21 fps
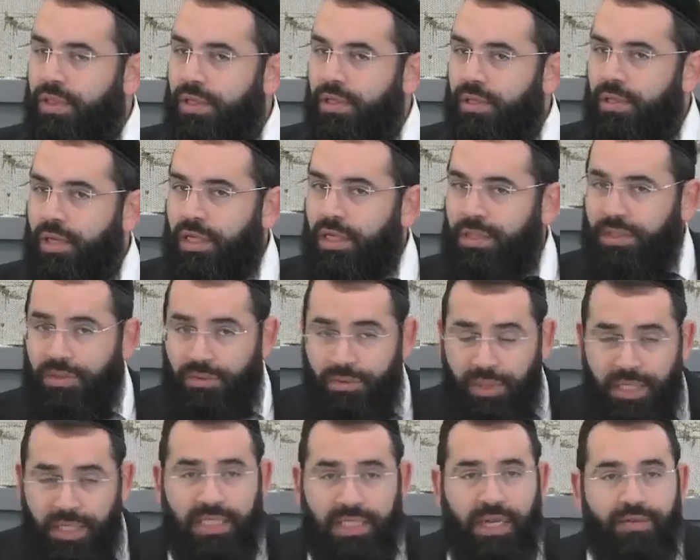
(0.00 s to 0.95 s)
Because the
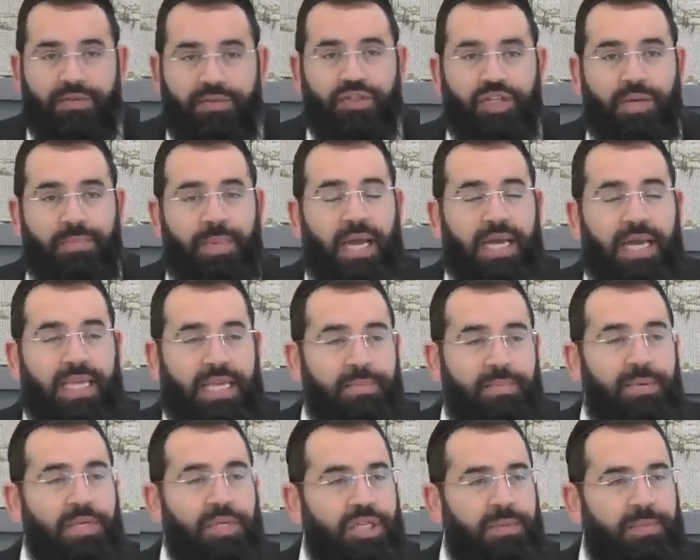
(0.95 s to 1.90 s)
reason of Shabbat,
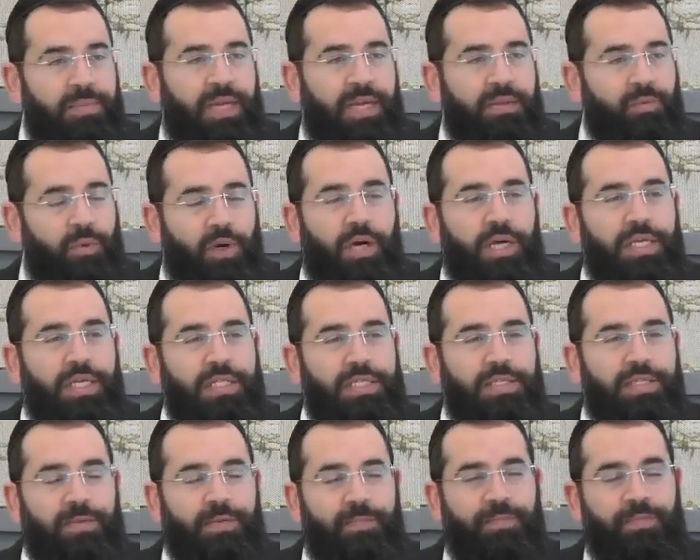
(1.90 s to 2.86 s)
keeping Shabbat,
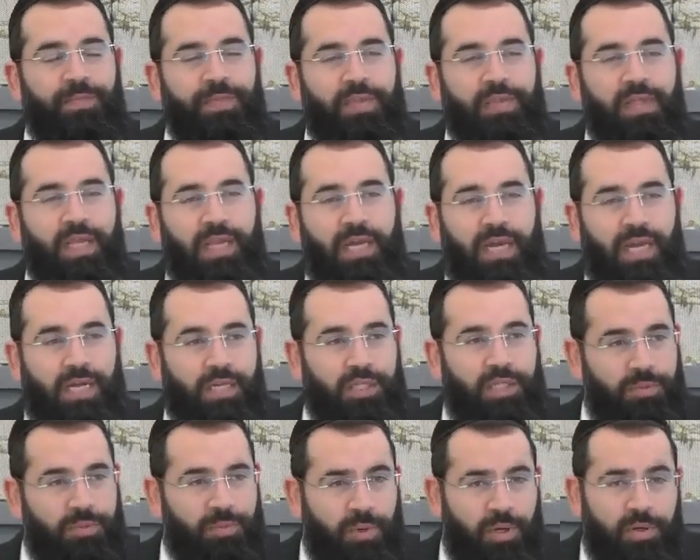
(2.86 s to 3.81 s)
was
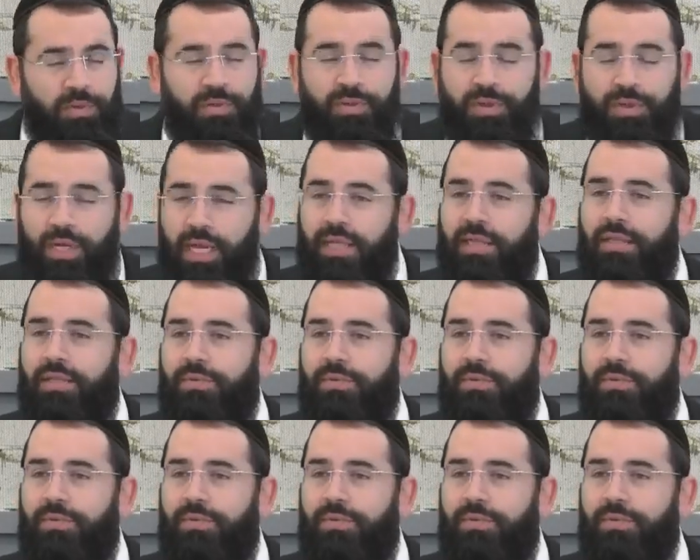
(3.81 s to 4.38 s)
HaKadosh Baruch Hu created the